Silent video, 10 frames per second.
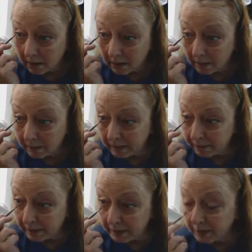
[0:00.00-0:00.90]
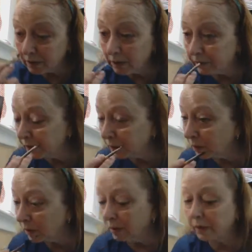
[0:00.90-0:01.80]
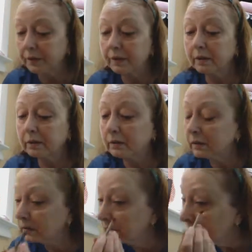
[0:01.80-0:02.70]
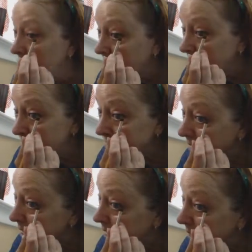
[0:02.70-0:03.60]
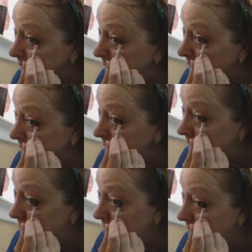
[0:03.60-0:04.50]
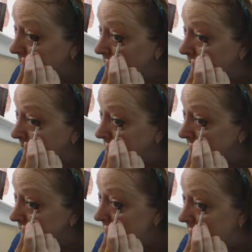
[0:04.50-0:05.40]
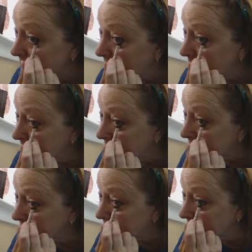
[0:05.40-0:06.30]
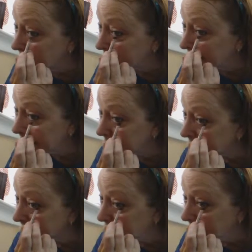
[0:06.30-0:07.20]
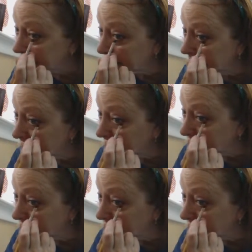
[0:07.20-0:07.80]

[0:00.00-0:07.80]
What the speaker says: So my friends all over the world, you see something you like, you want to order, and you say, "Oh, but she's in the U.S." It don't matter.